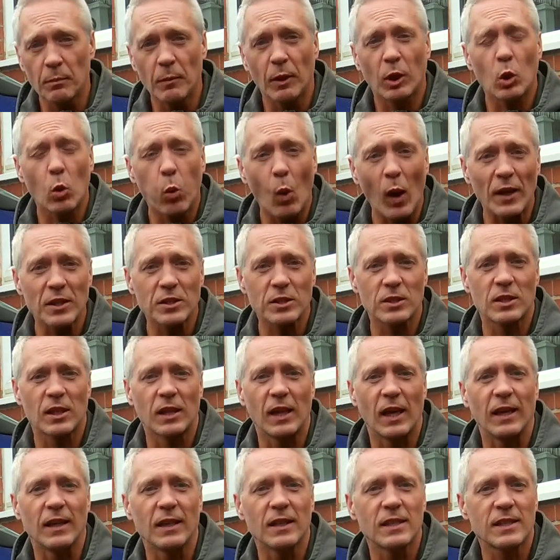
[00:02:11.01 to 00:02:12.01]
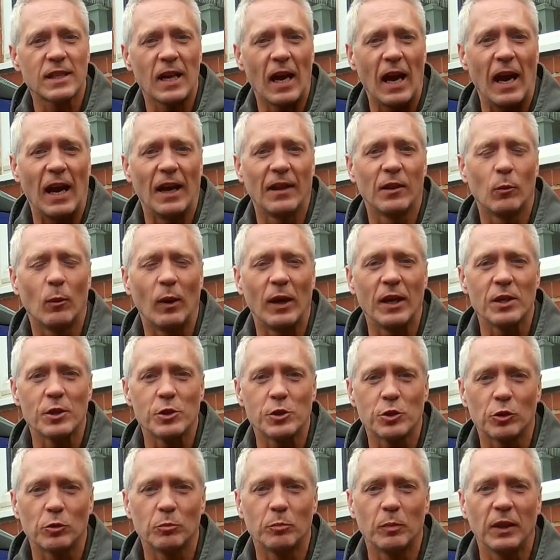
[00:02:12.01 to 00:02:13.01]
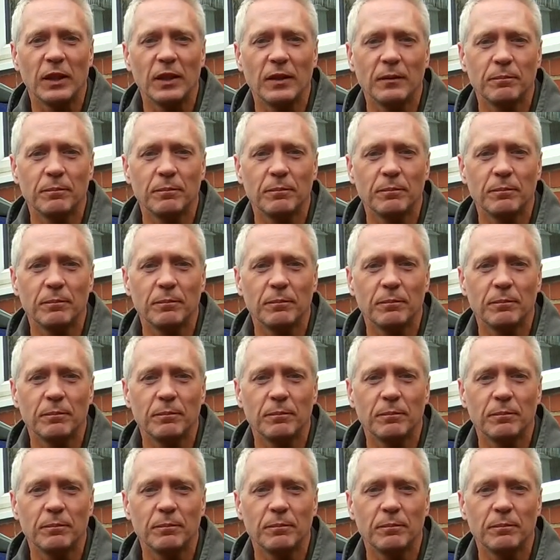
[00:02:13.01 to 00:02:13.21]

quest to get this car the way it should be.